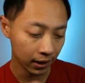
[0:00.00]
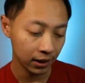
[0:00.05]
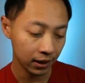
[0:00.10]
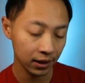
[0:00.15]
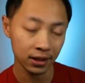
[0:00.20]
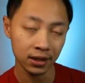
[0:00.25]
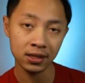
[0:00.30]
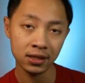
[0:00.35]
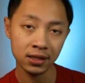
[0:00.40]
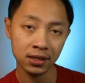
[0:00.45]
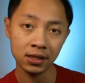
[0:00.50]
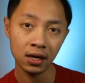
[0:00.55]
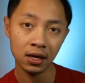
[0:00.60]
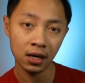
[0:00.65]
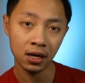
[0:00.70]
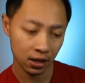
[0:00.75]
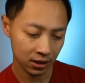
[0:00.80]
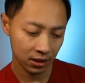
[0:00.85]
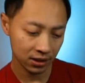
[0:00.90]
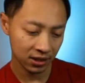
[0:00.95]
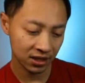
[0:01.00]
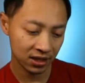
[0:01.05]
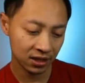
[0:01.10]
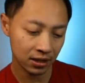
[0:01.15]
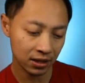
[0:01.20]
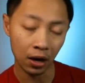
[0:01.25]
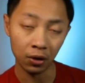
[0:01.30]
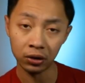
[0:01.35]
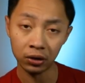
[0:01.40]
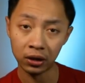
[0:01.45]
is
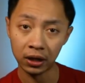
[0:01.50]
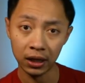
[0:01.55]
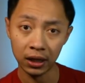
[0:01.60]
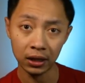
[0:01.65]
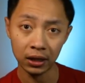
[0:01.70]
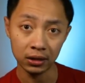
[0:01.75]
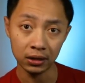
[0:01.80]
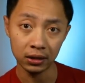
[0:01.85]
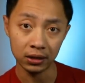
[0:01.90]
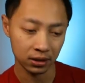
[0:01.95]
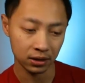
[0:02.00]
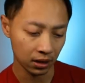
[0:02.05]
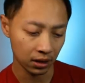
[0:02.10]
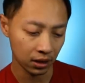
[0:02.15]
southeast.